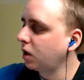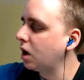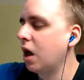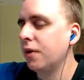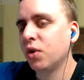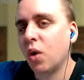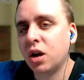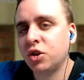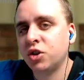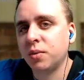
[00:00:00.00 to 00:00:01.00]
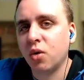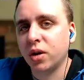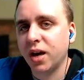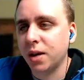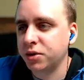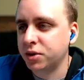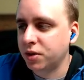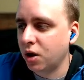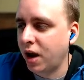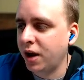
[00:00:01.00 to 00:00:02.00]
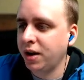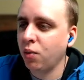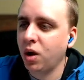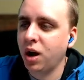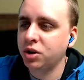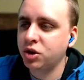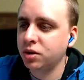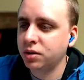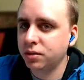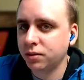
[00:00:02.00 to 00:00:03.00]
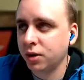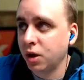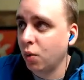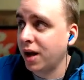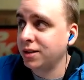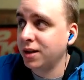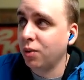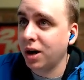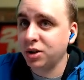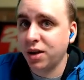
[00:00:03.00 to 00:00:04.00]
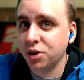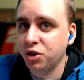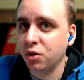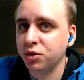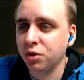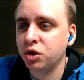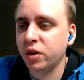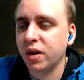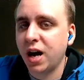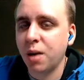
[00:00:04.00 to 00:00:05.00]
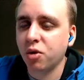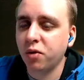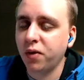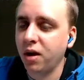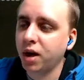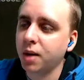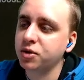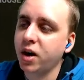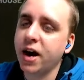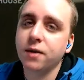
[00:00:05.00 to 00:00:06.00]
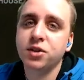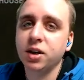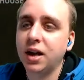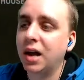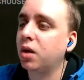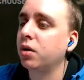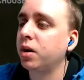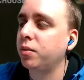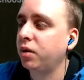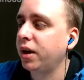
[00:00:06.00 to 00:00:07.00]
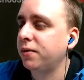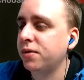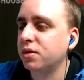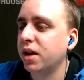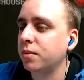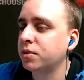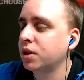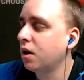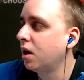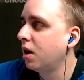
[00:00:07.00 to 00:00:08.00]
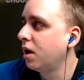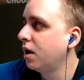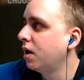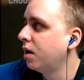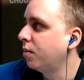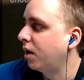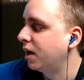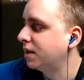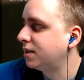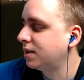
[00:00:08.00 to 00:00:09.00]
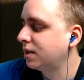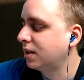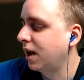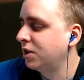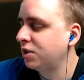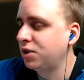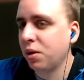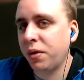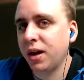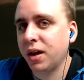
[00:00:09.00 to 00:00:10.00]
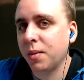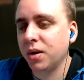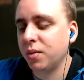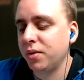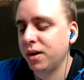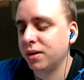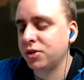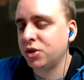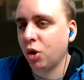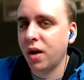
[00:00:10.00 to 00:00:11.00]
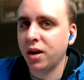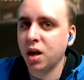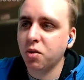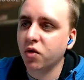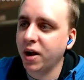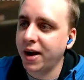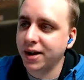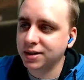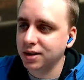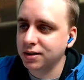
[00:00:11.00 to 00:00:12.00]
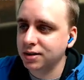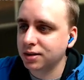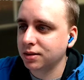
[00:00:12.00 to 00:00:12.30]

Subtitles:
I'll have to watch some more games, though. I did watch, you know, when I did watch last usually the high-profile game, so I have seen Kyler Murray play a few times. But I just don't think I'm going to be sold on him over Haskins.